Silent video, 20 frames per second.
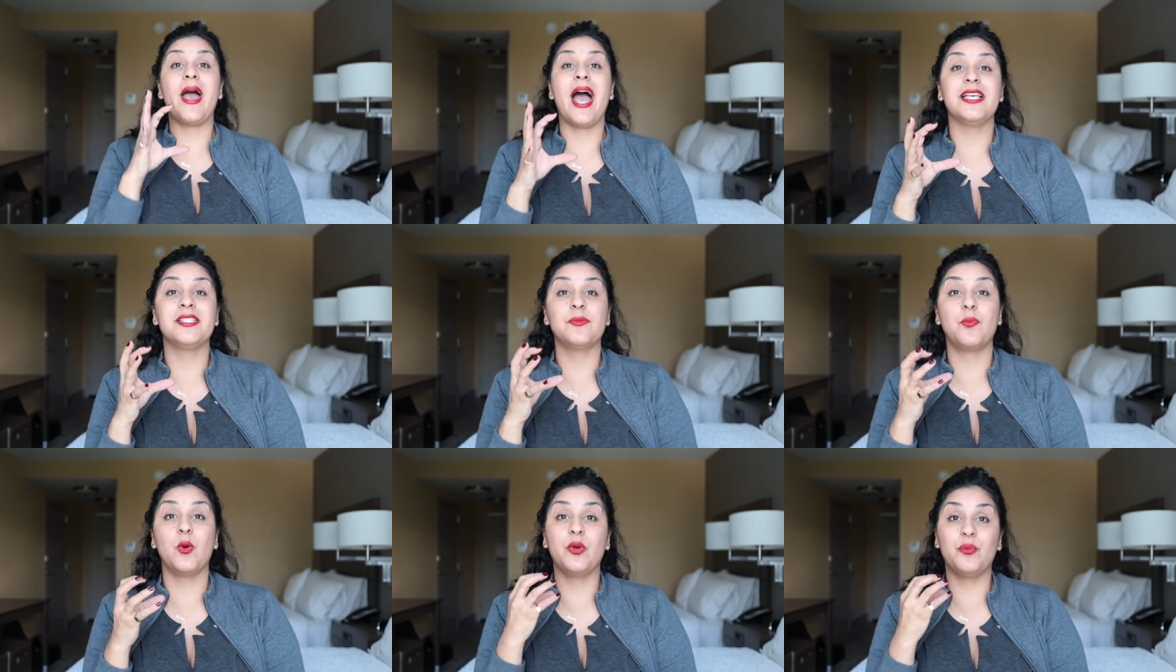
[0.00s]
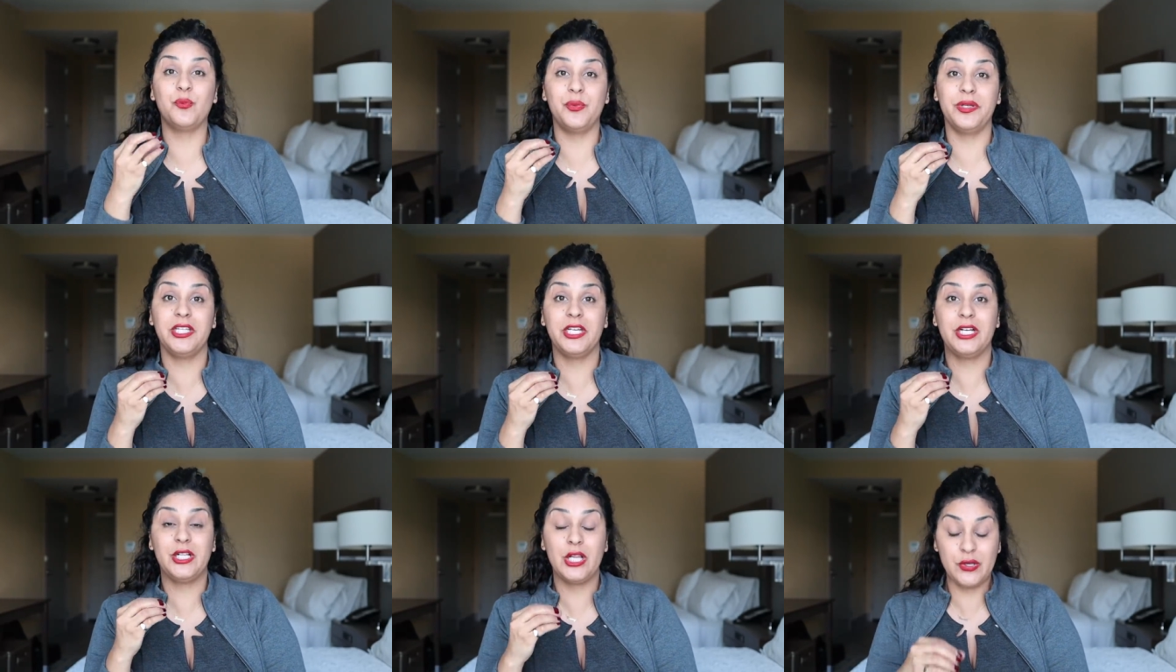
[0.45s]
passport
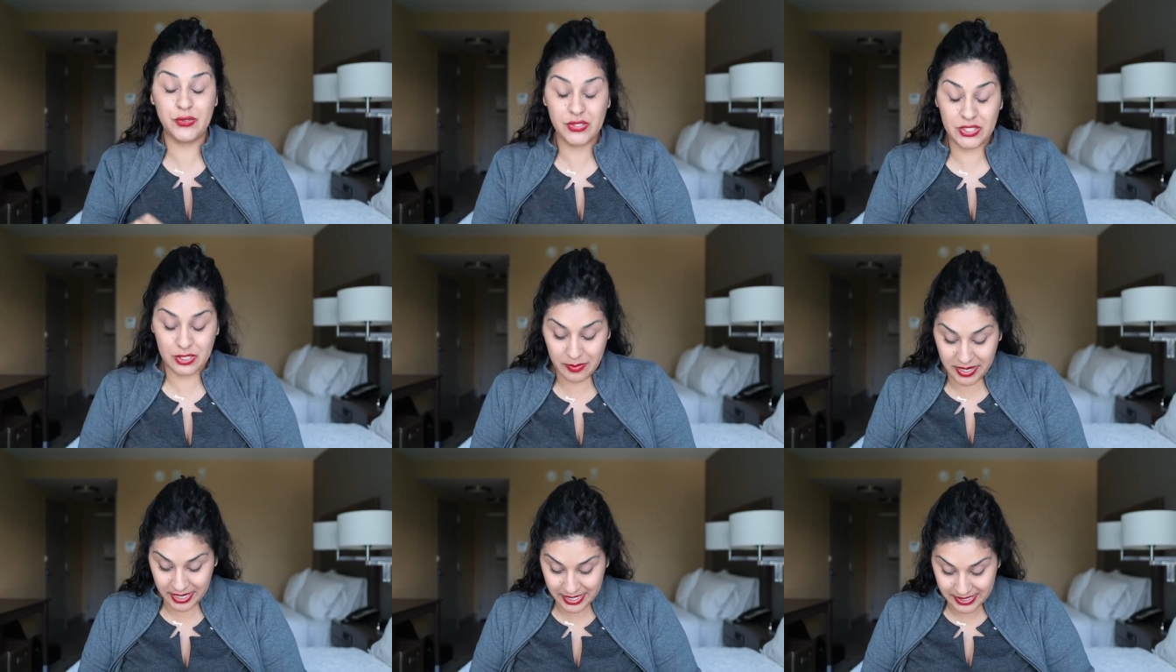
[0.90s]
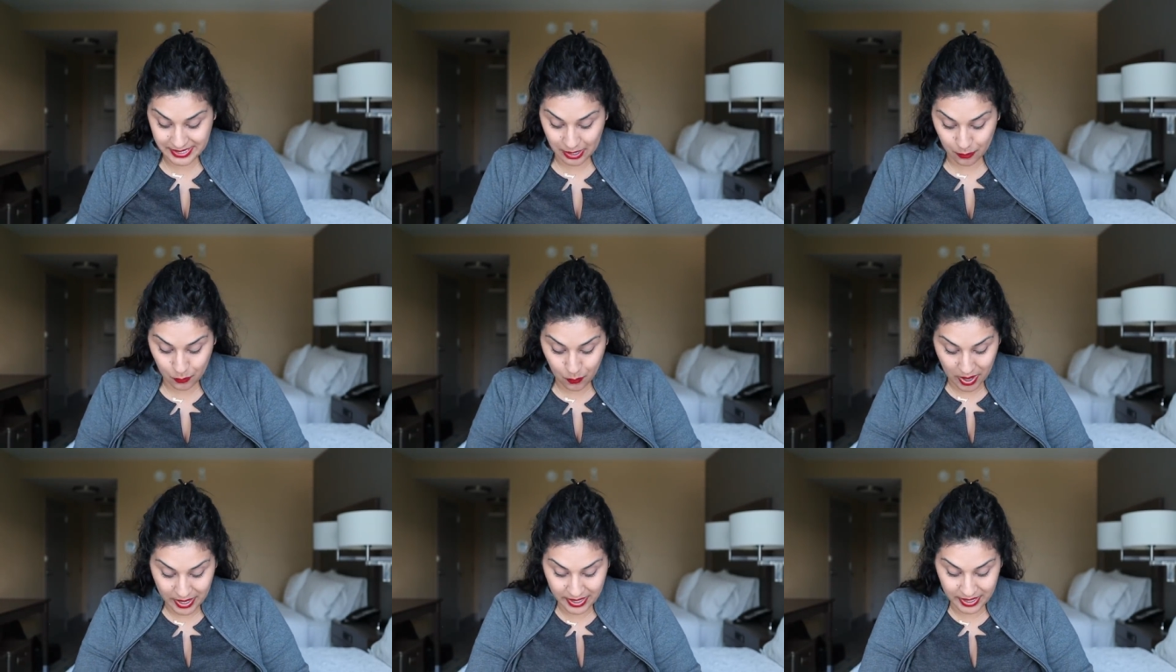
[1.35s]
really close to me because I
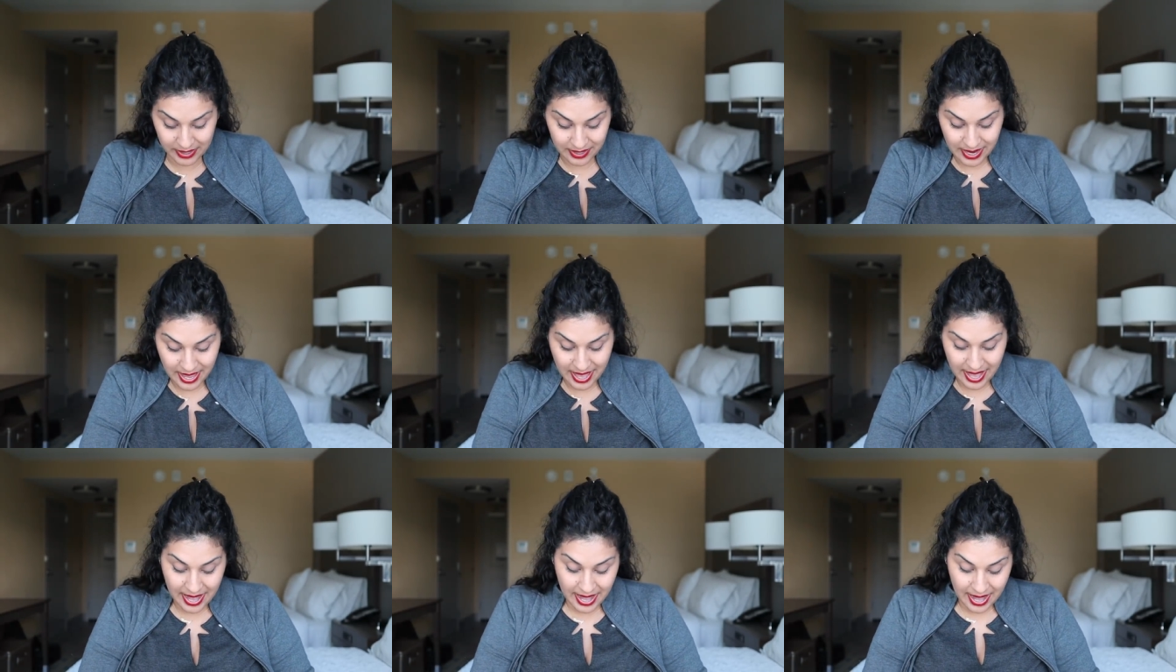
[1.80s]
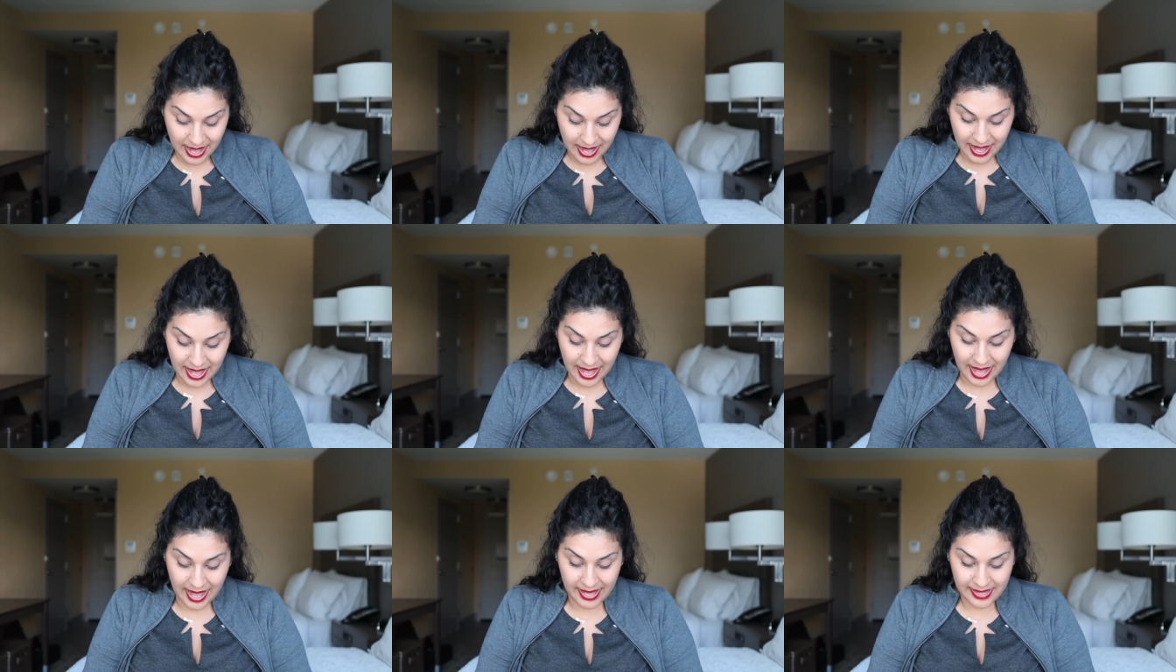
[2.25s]
want it
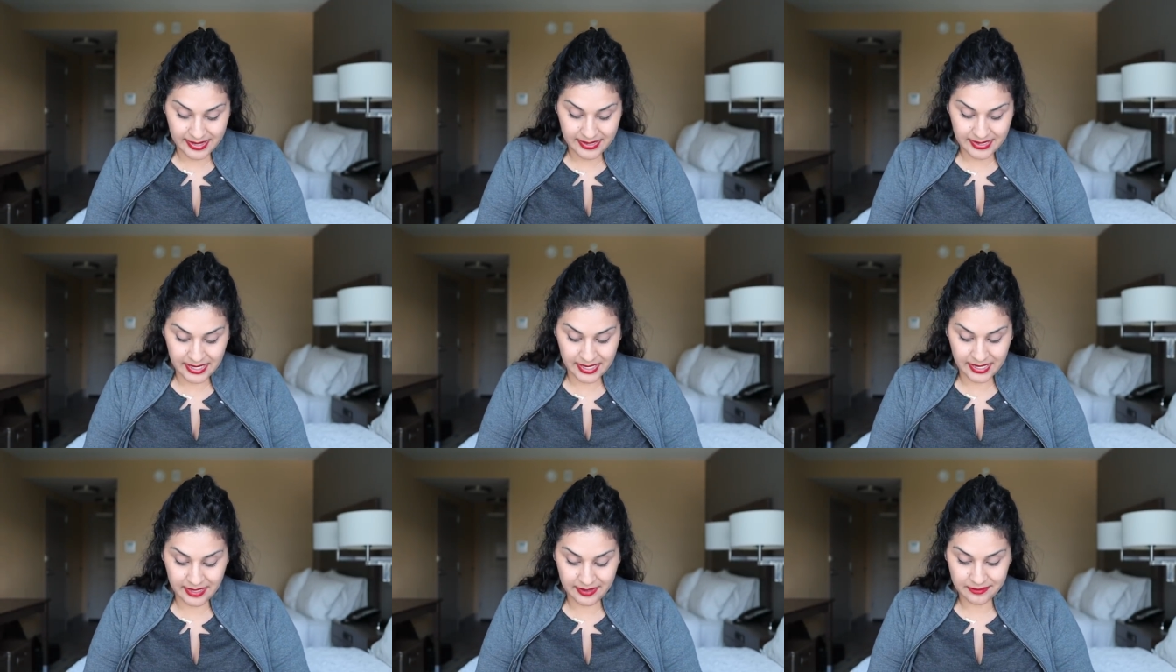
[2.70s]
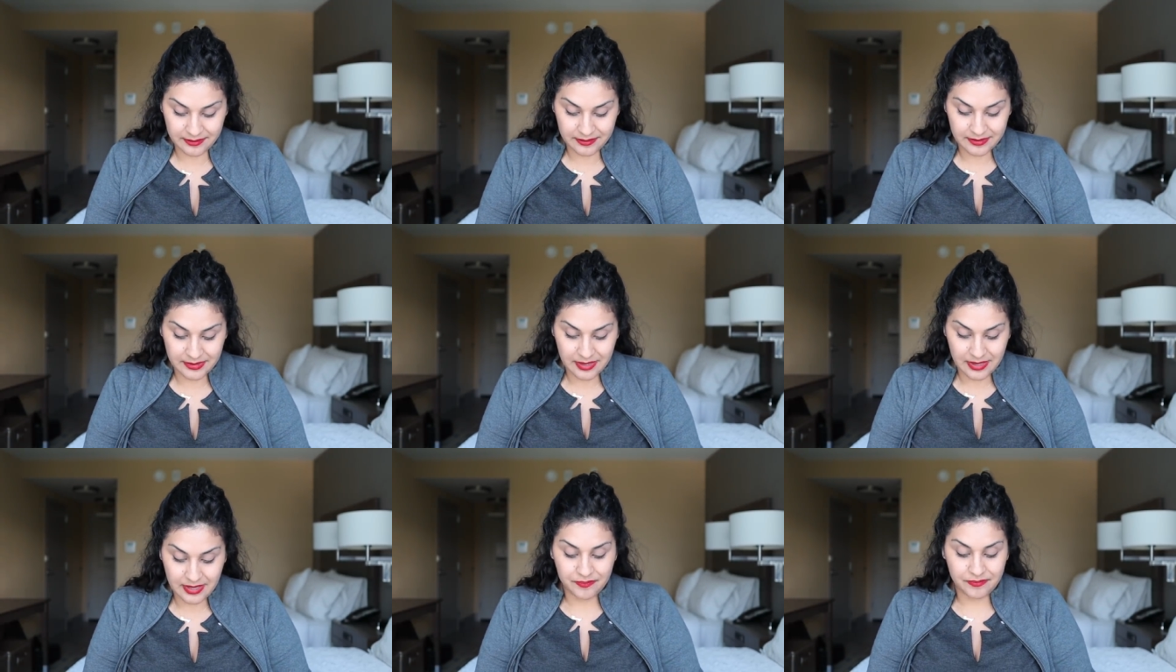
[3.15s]
handy.
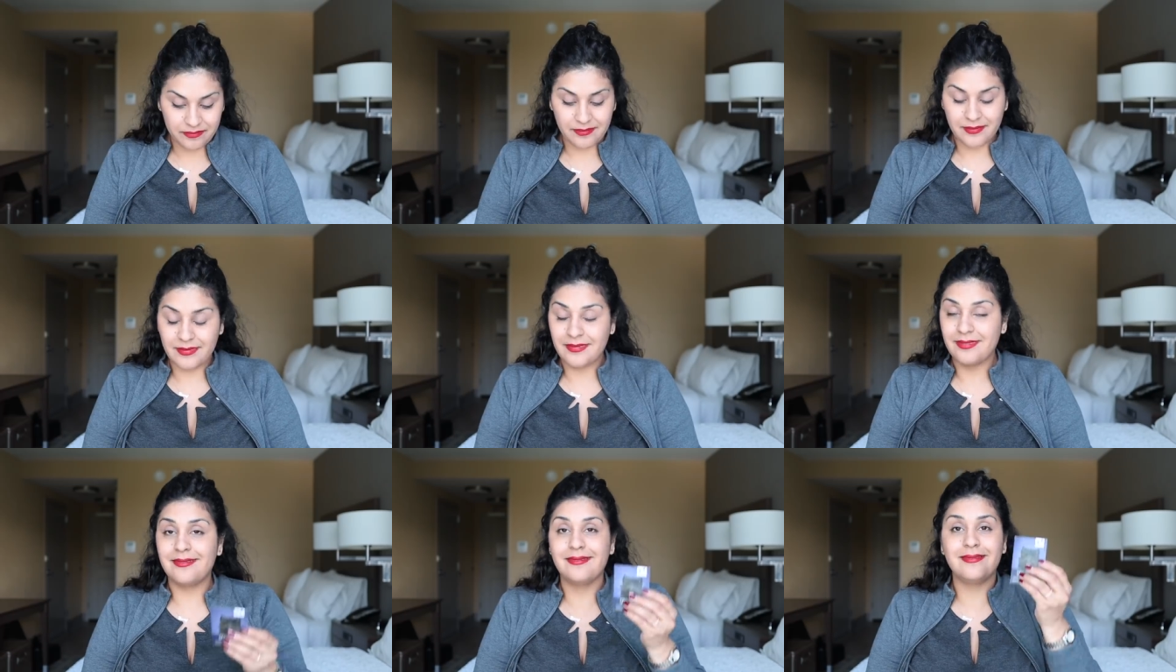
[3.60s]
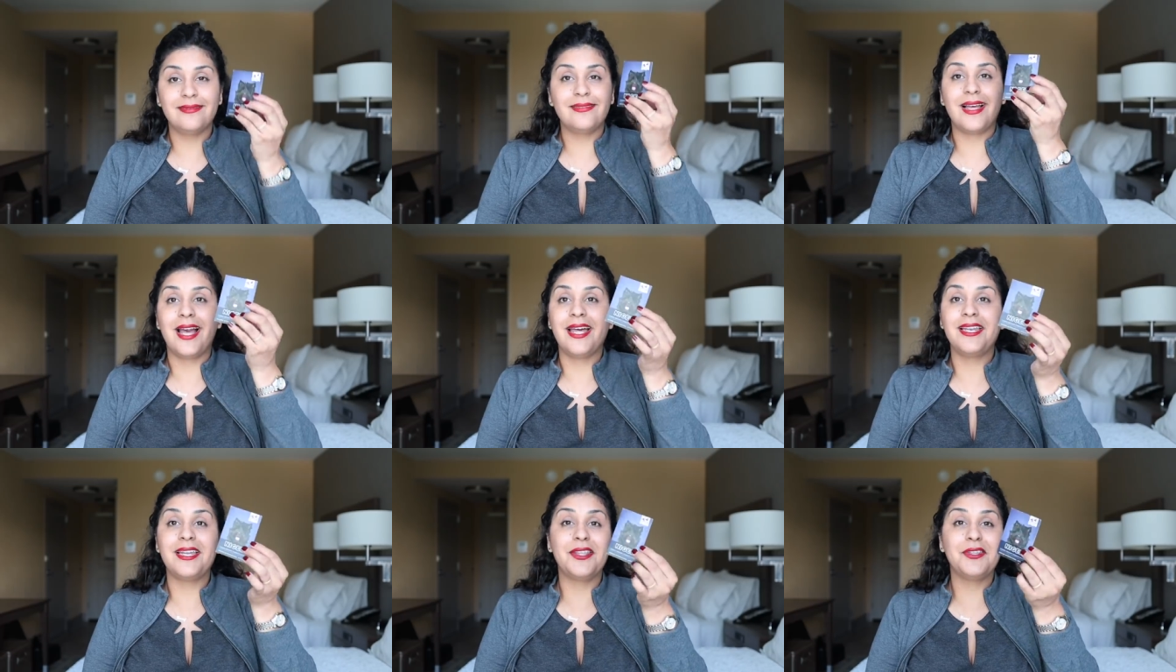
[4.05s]

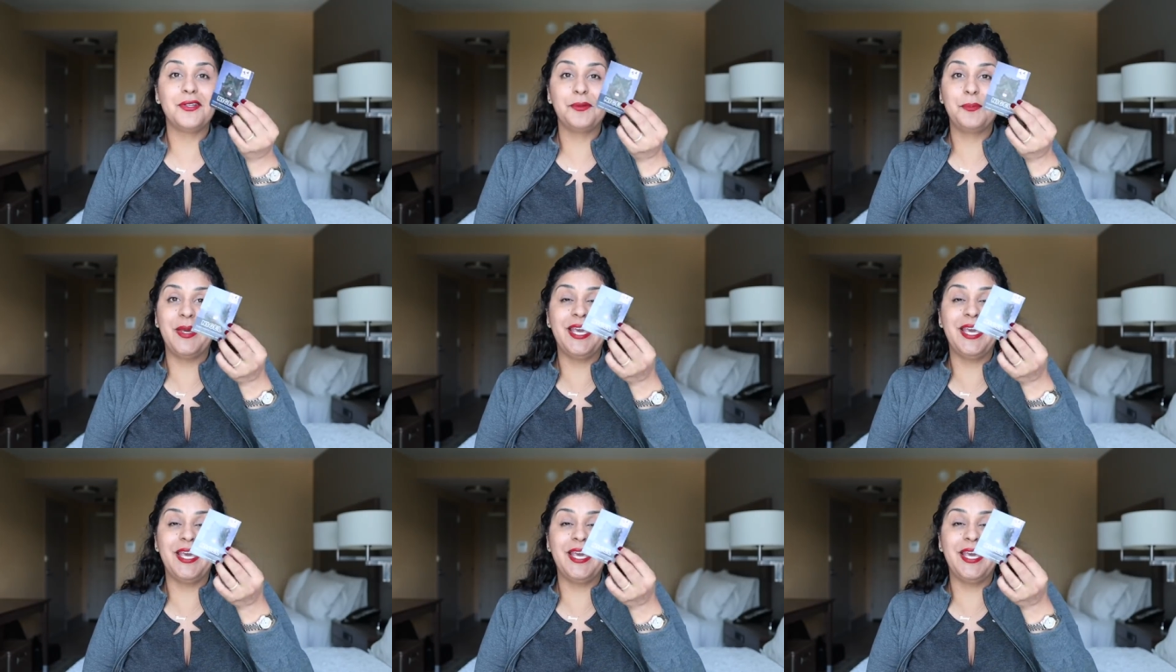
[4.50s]
Another